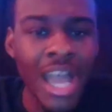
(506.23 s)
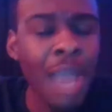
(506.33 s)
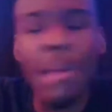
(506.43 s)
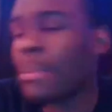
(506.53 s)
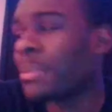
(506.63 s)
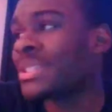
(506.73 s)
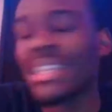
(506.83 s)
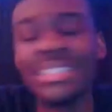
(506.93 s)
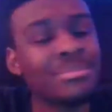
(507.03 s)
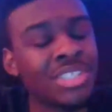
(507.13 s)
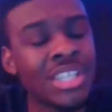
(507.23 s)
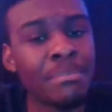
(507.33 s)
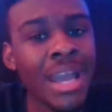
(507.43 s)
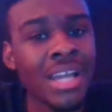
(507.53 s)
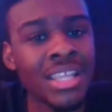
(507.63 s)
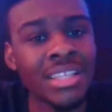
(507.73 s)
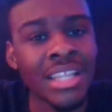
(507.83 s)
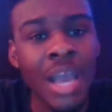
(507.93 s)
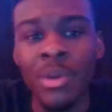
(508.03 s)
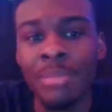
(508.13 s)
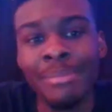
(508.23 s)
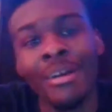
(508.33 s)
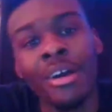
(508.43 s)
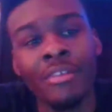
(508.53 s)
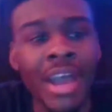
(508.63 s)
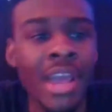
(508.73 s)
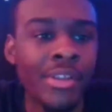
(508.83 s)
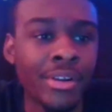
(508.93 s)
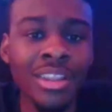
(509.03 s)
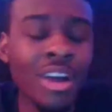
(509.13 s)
I probably said some shit back then that I wouldn't be proud of either.